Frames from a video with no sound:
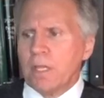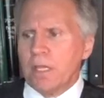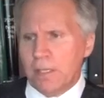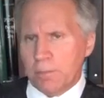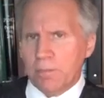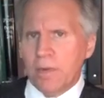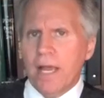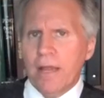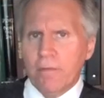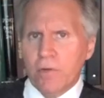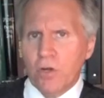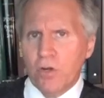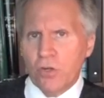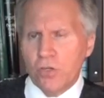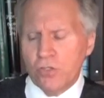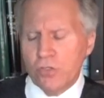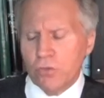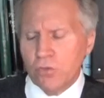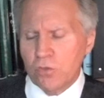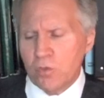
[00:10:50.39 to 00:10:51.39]
in my
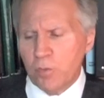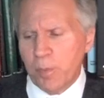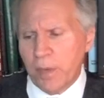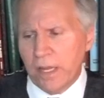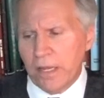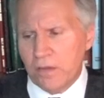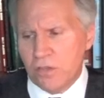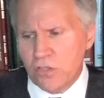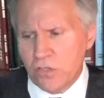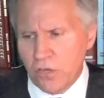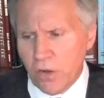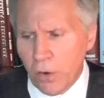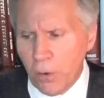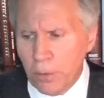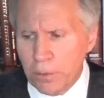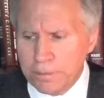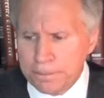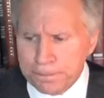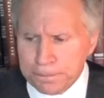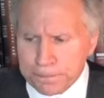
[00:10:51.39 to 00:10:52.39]
rehearsal space.
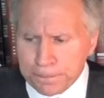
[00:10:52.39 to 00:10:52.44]
So